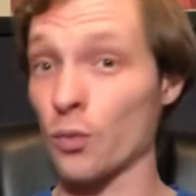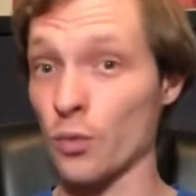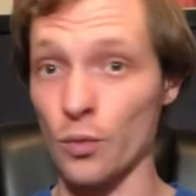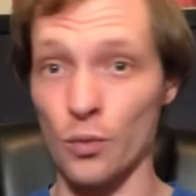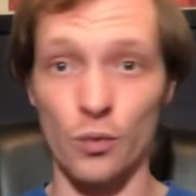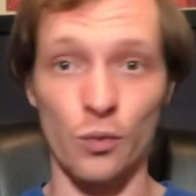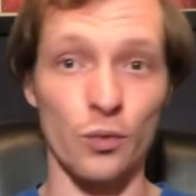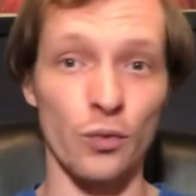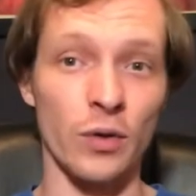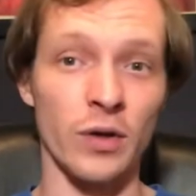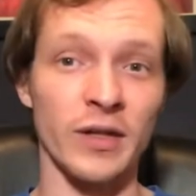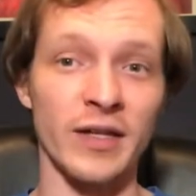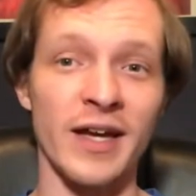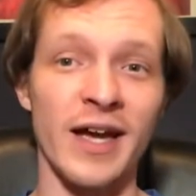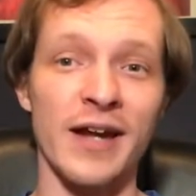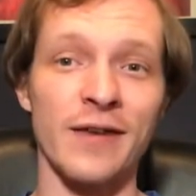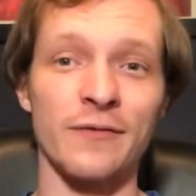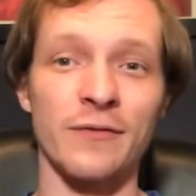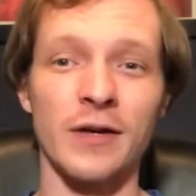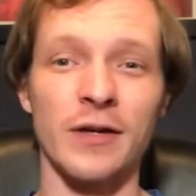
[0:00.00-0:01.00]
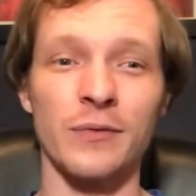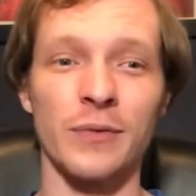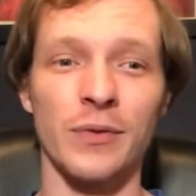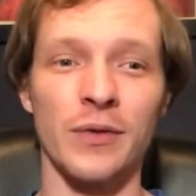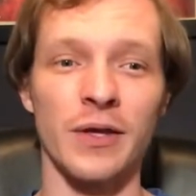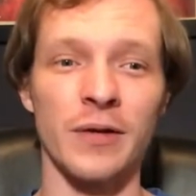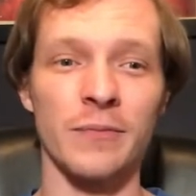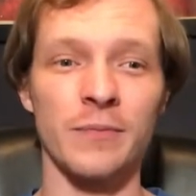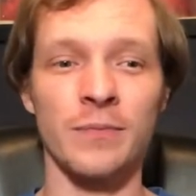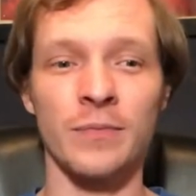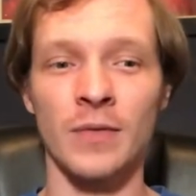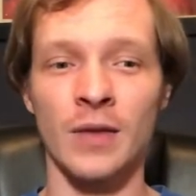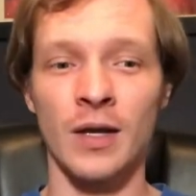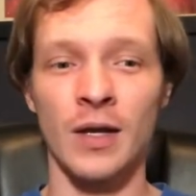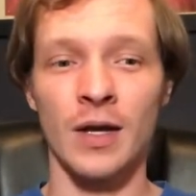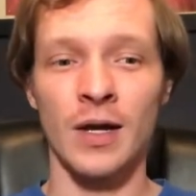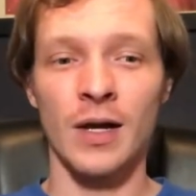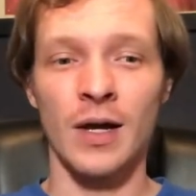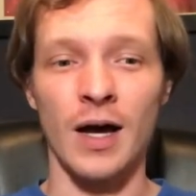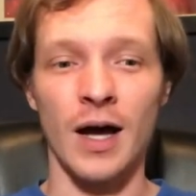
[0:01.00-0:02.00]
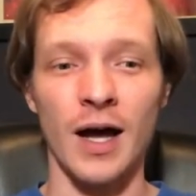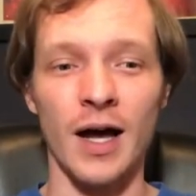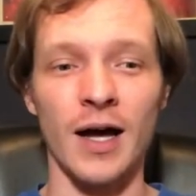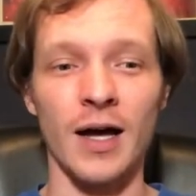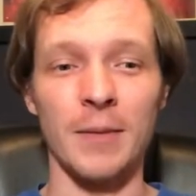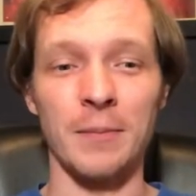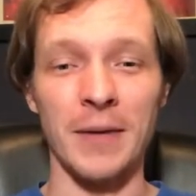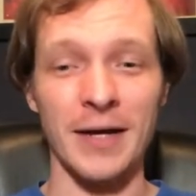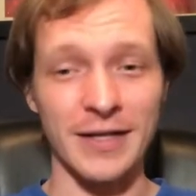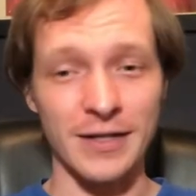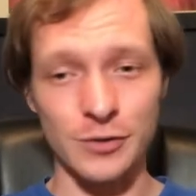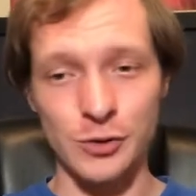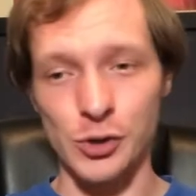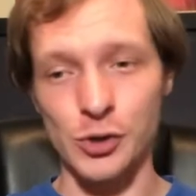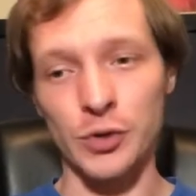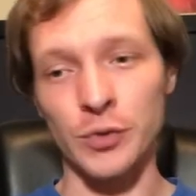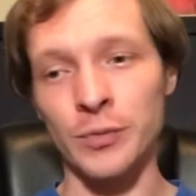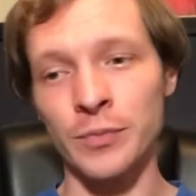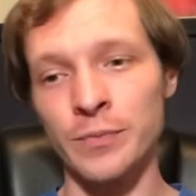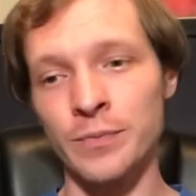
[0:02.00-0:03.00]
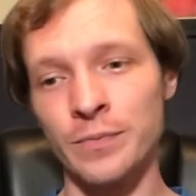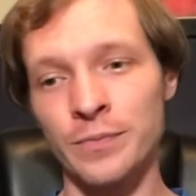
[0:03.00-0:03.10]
really had fun with it. My issue